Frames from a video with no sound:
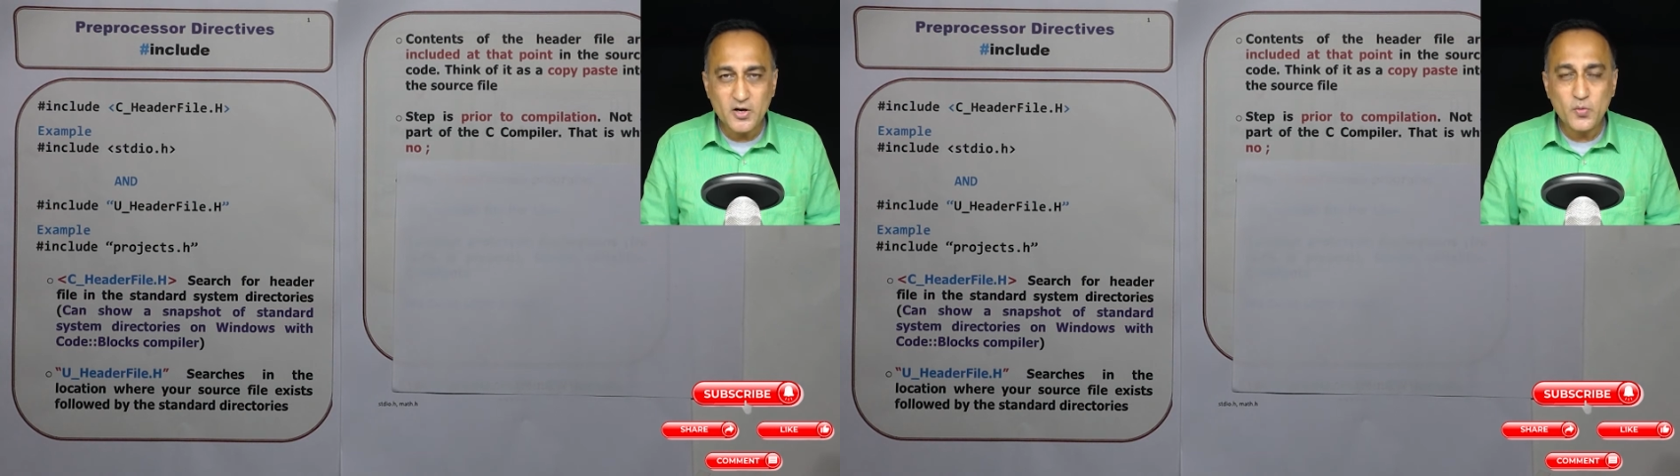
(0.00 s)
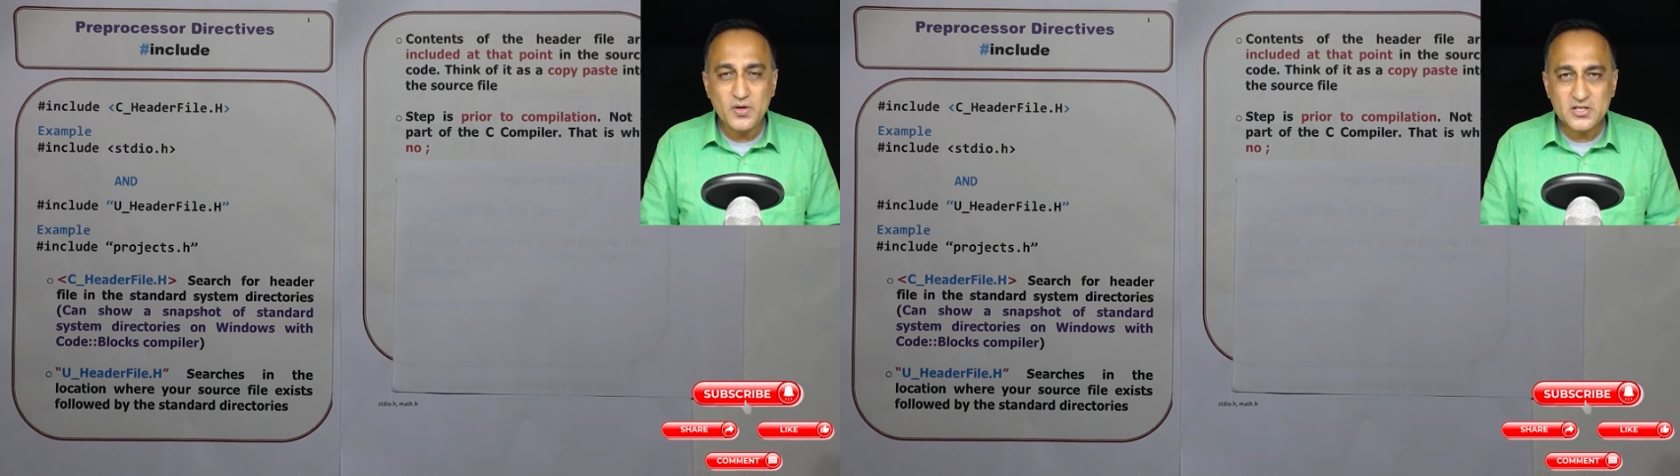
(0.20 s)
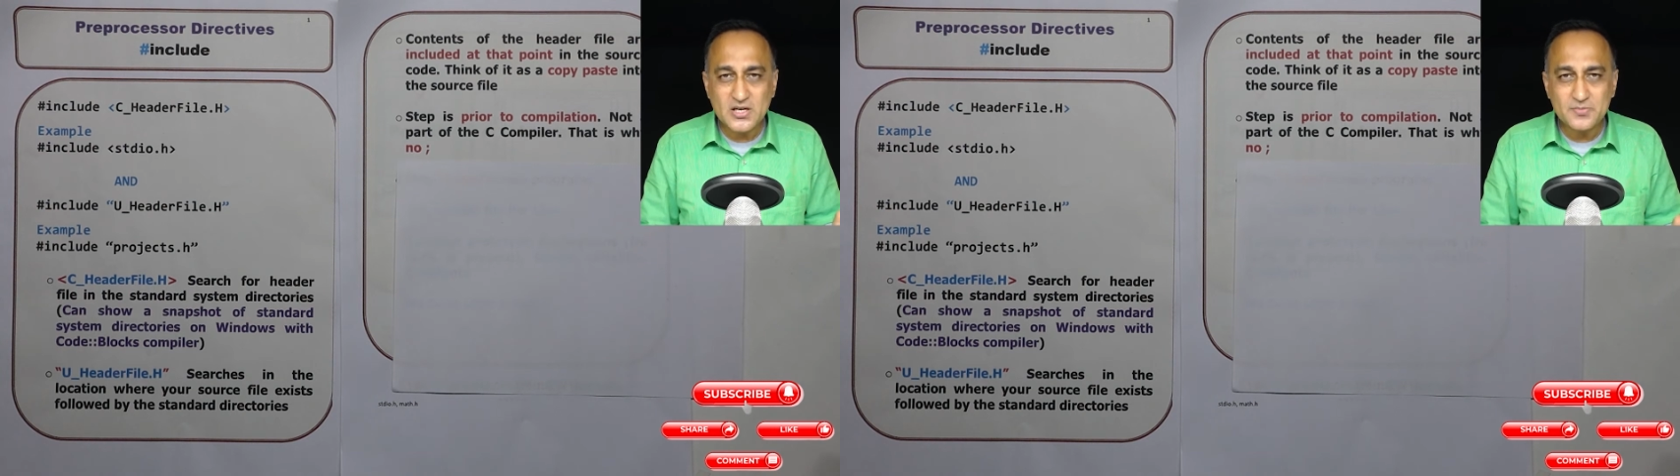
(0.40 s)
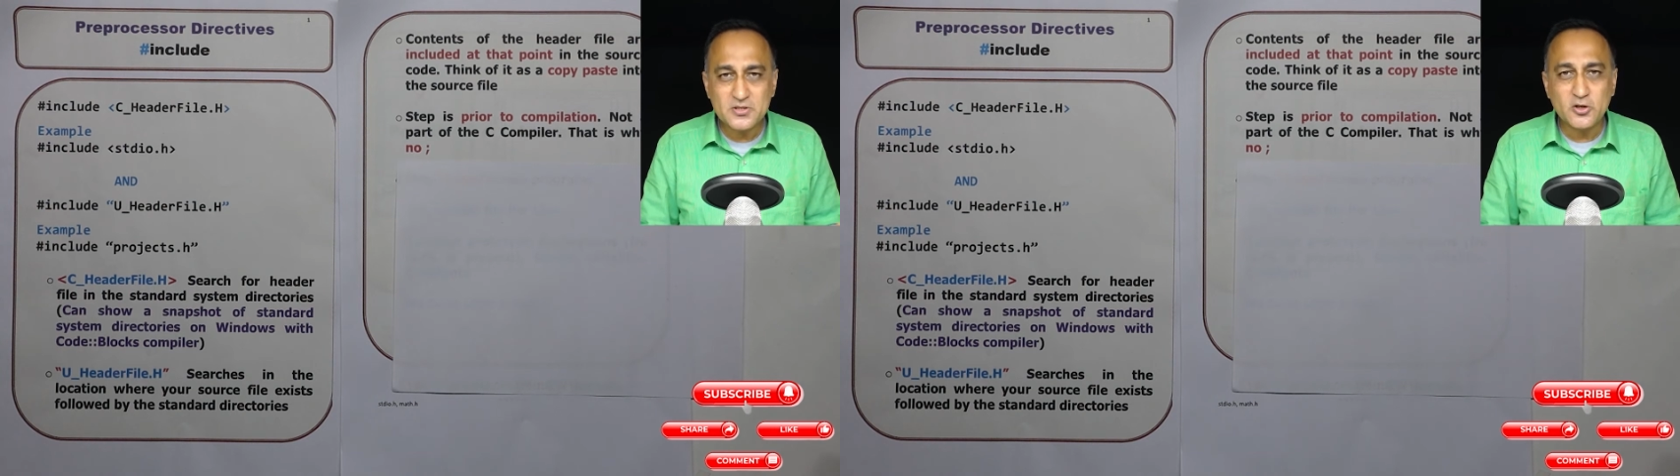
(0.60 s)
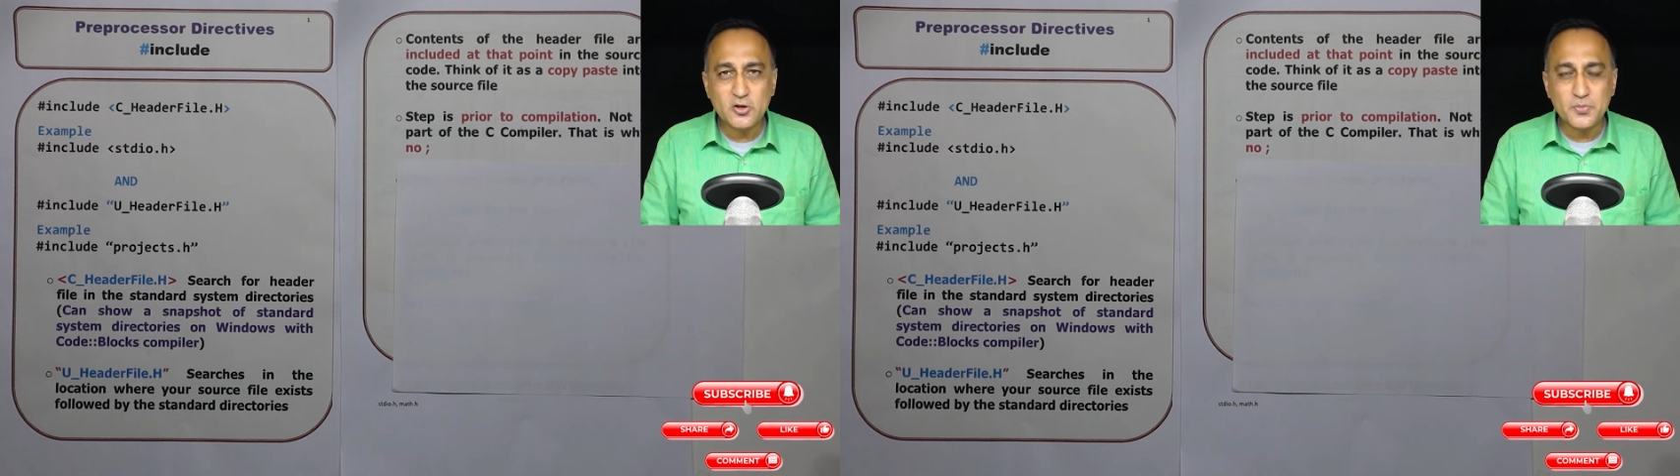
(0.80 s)
which comes
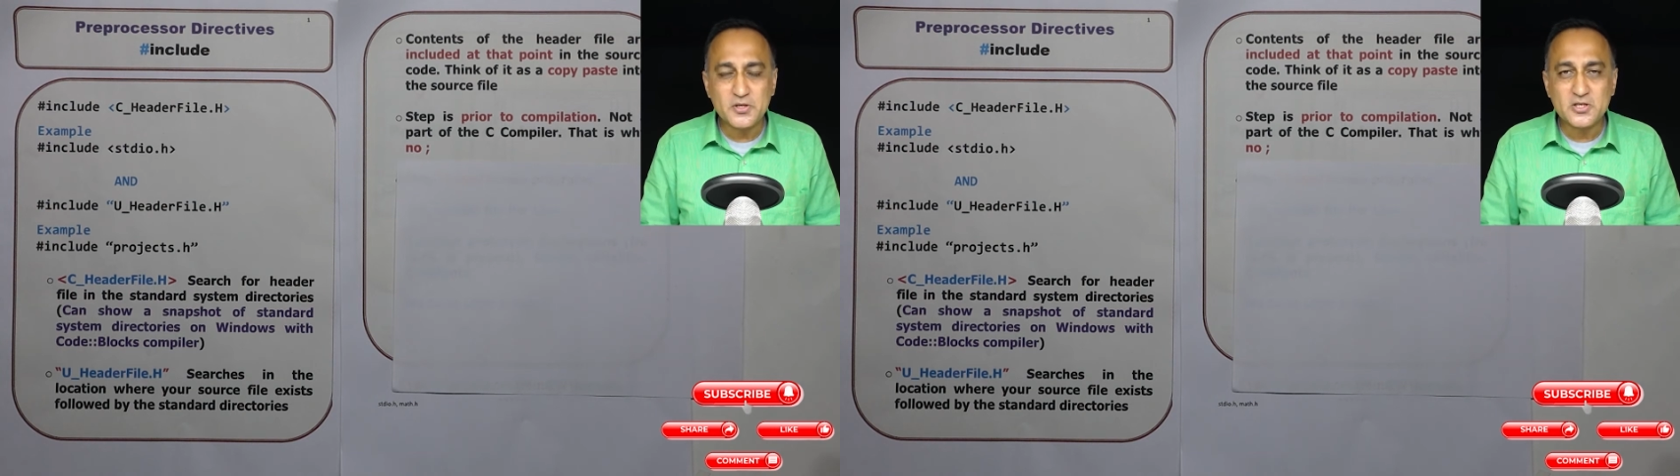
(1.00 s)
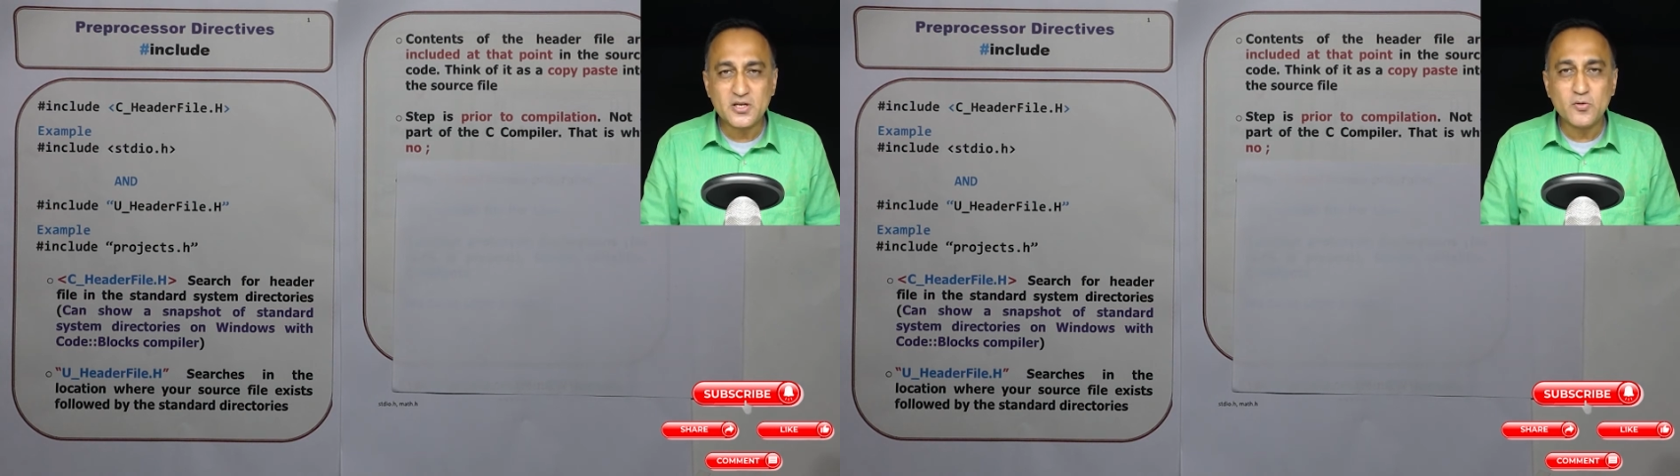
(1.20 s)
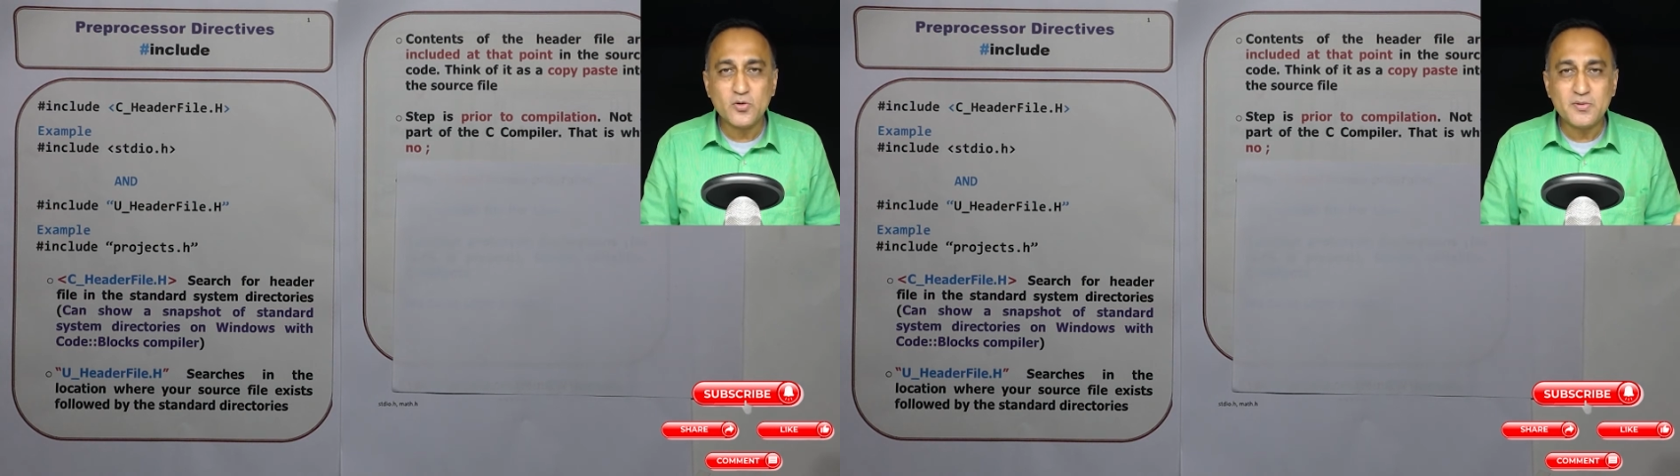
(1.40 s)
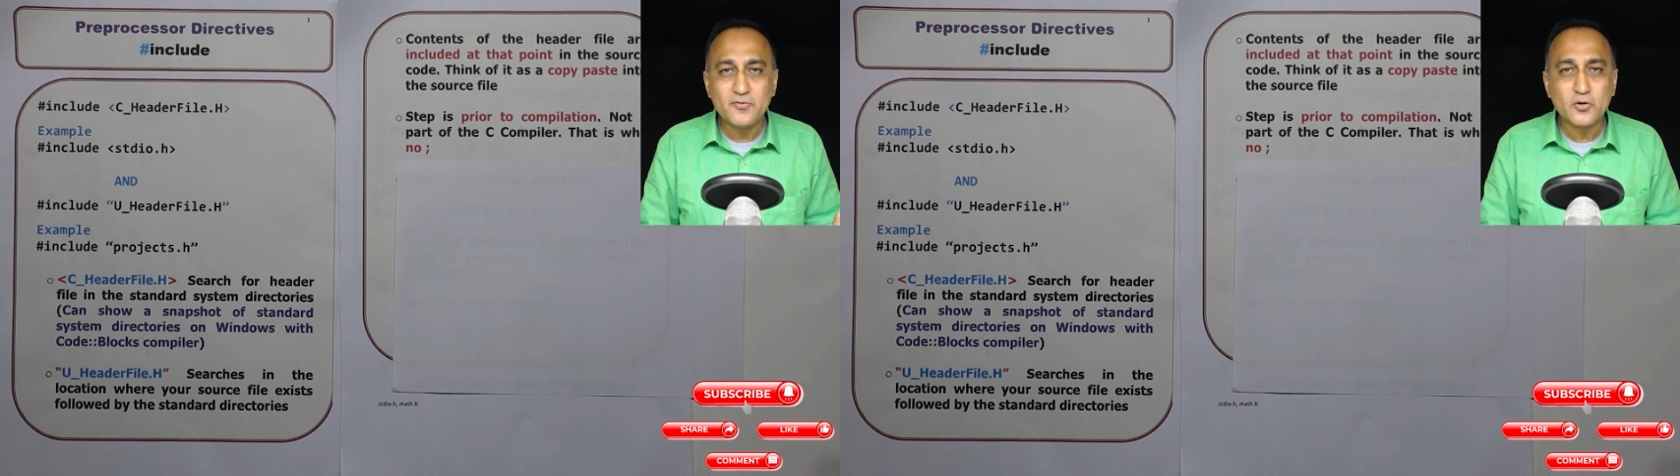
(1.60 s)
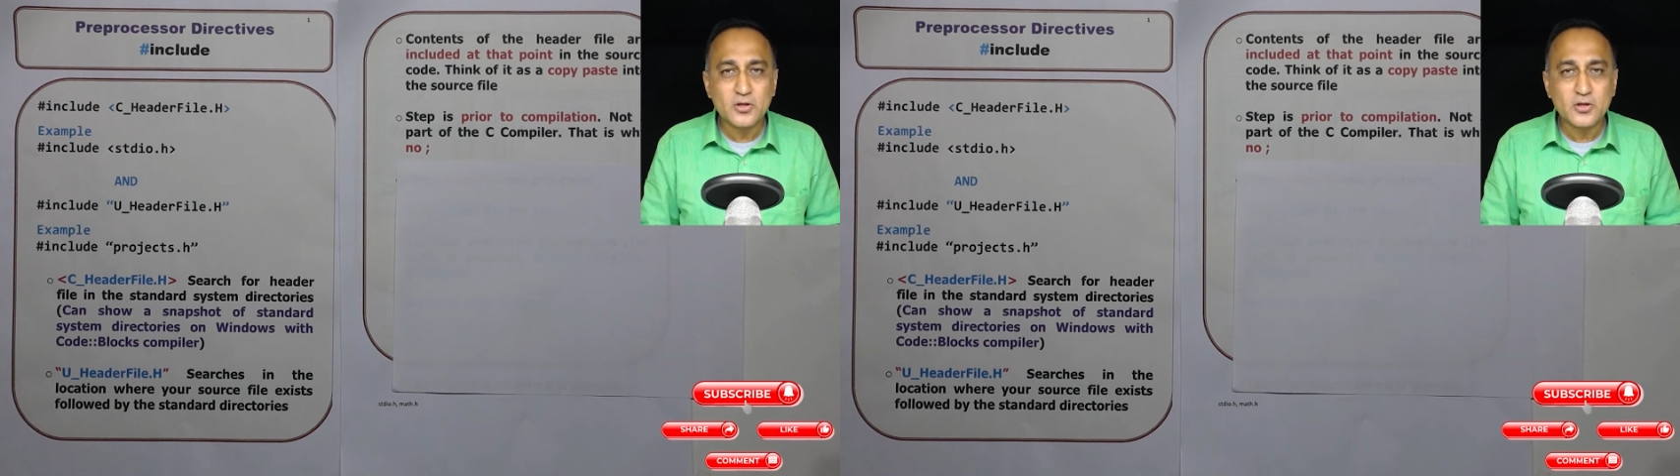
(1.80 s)
into picture even before